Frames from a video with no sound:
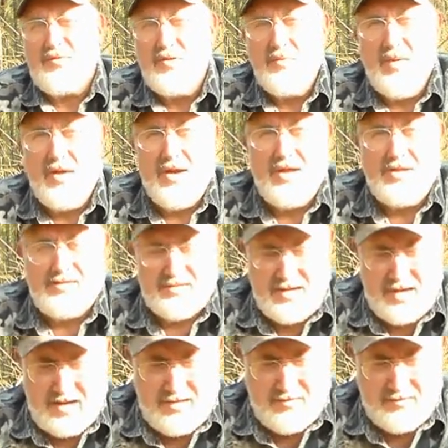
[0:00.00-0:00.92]
few
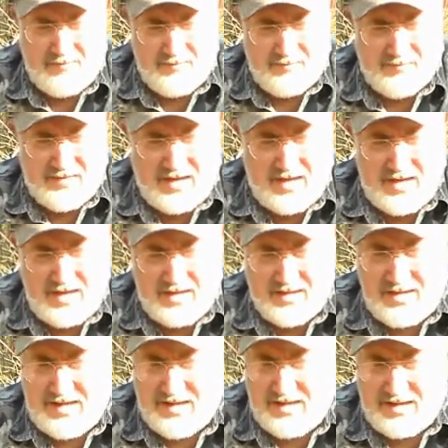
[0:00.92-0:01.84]
months now,
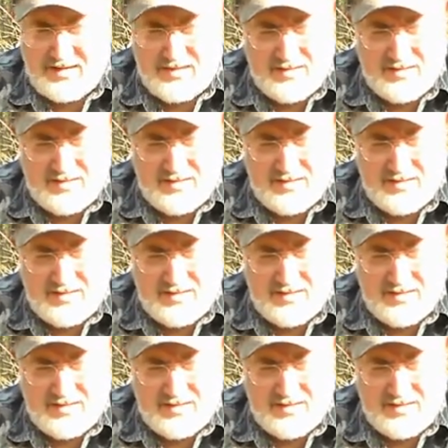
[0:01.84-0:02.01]
and